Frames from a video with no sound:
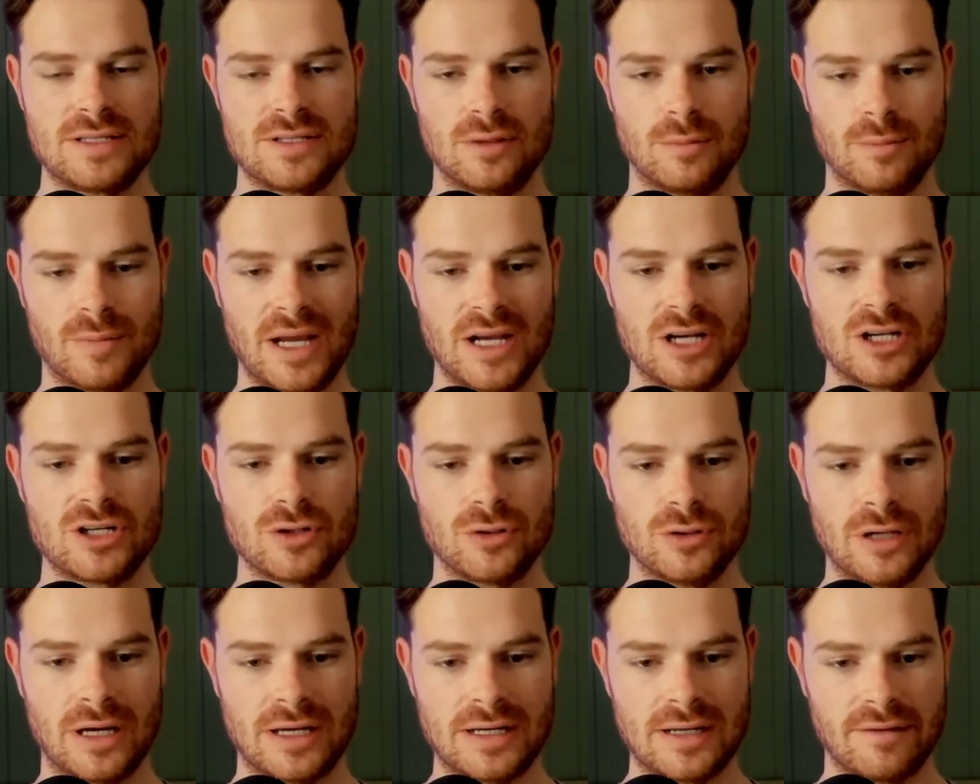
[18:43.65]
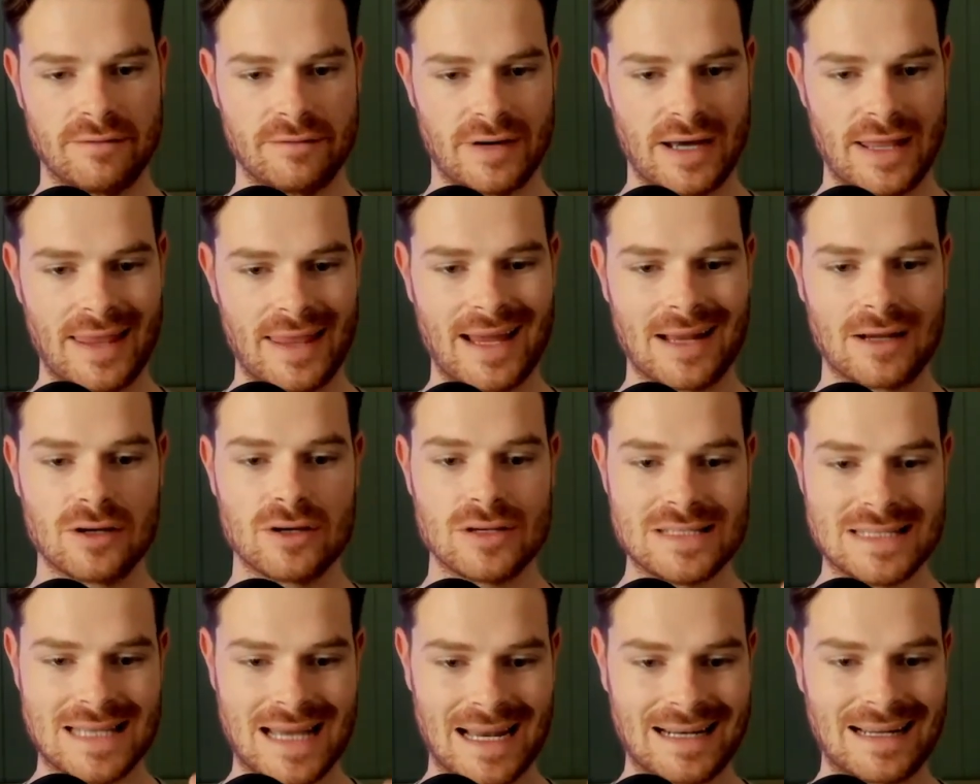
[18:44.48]
So make sure you identify that
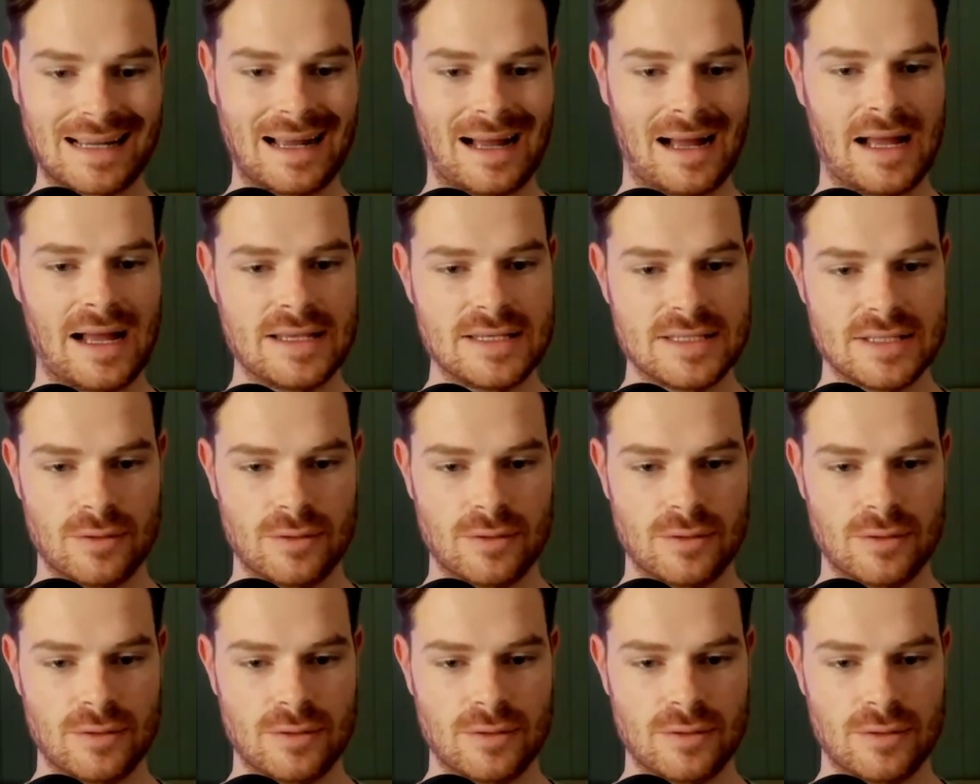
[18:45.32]
because that guides